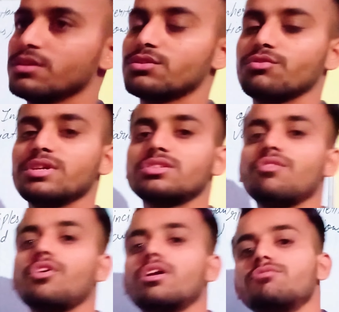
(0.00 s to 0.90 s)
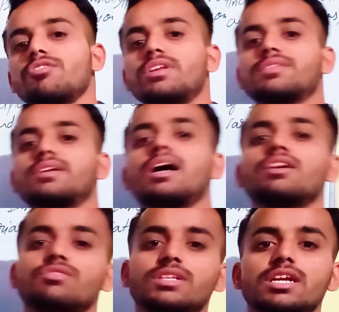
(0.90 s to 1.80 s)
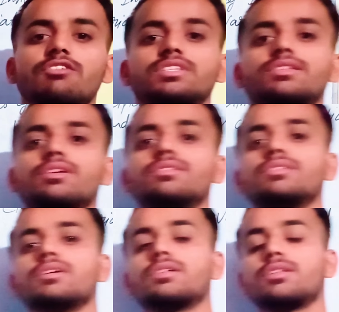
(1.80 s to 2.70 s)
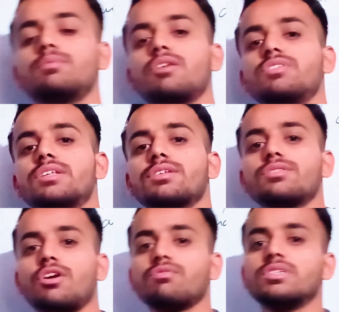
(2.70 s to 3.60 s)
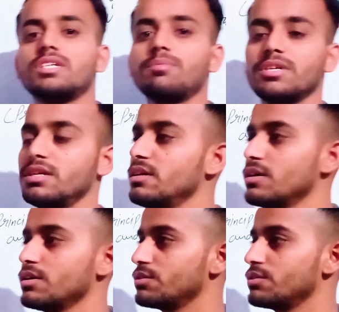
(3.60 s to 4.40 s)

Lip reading: So first of all, we will start with the definitions, some definitions of this chapter.